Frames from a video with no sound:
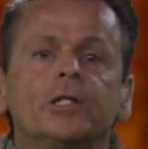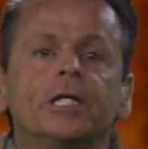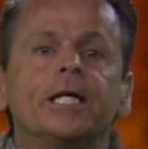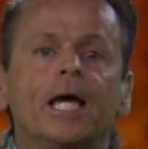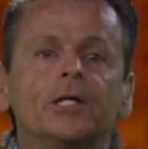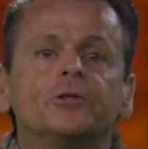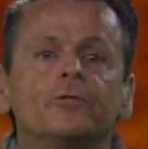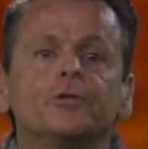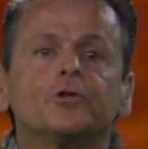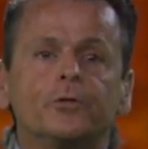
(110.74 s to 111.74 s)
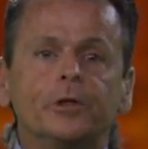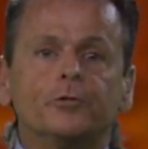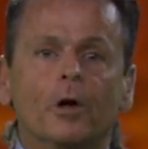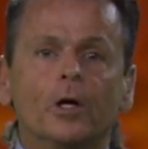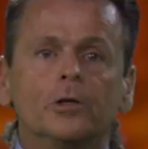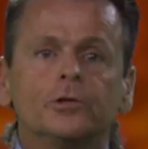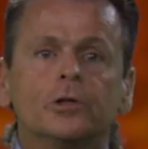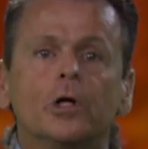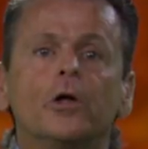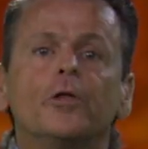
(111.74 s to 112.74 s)
in the case of street drugs,
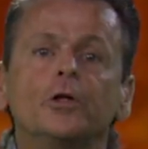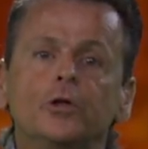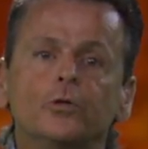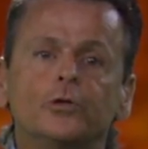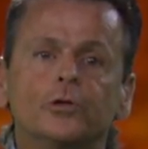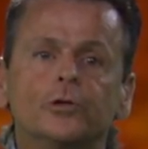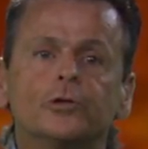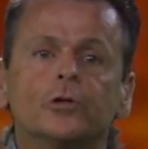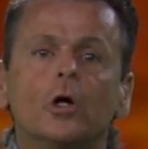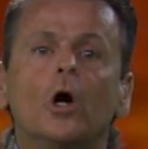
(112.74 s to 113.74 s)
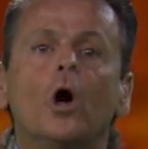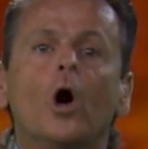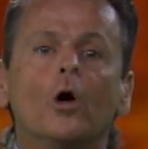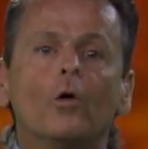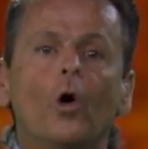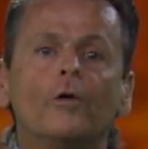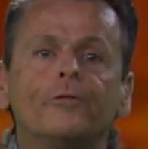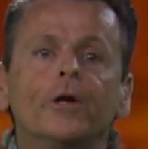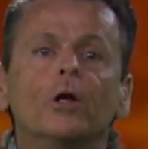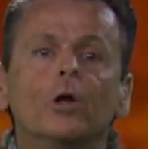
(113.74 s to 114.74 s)
the users are
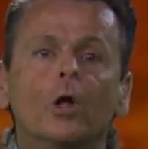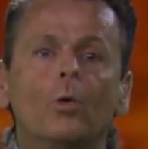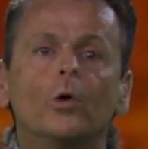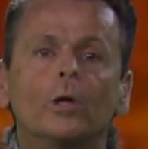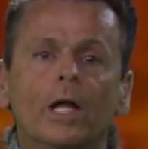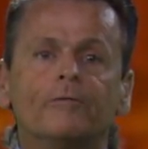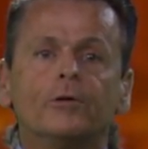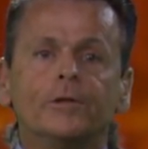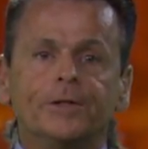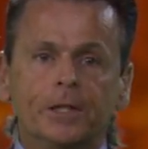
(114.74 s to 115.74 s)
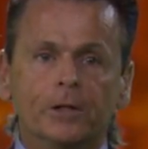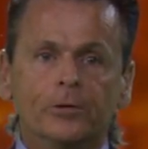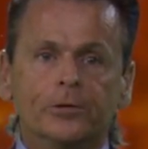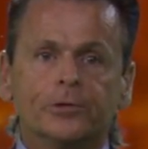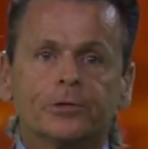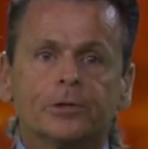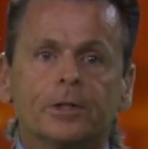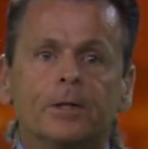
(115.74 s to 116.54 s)
often lower level dealers.